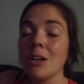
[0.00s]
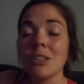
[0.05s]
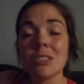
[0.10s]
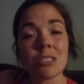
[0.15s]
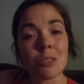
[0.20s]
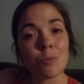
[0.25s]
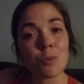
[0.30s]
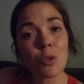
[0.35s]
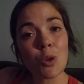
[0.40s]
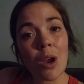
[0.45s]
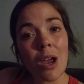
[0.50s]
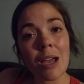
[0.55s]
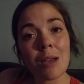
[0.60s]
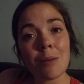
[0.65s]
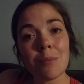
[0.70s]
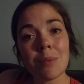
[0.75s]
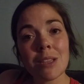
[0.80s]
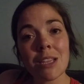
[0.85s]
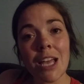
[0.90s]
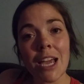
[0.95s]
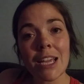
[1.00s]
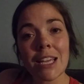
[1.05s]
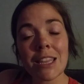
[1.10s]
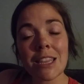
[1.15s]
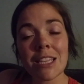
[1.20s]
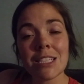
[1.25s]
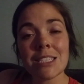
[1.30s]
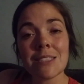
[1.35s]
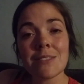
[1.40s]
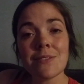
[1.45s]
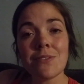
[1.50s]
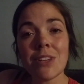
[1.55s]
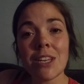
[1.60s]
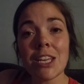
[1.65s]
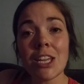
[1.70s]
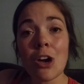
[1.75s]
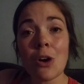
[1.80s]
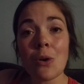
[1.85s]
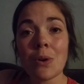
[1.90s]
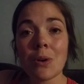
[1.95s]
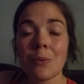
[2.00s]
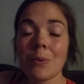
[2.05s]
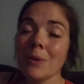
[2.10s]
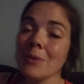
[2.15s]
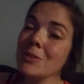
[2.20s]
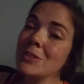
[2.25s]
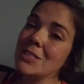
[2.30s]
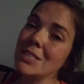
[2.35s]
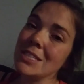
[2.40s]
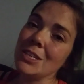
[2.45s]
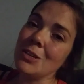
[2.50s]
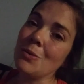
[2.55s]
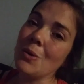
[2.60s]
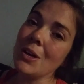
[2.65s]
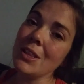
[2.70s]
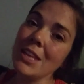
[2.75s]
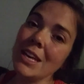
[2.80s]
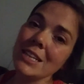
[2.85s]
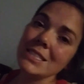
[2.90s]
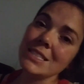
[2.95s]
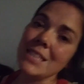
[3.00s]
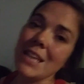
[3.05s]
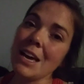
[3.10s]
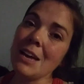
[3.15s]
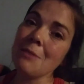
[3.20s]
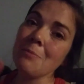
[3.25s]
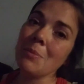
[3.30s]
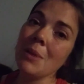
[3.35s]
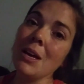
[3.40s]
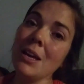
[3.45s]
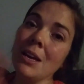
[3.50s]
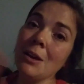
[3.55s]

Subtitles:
Subscribe, like this video, and we will see you all next time.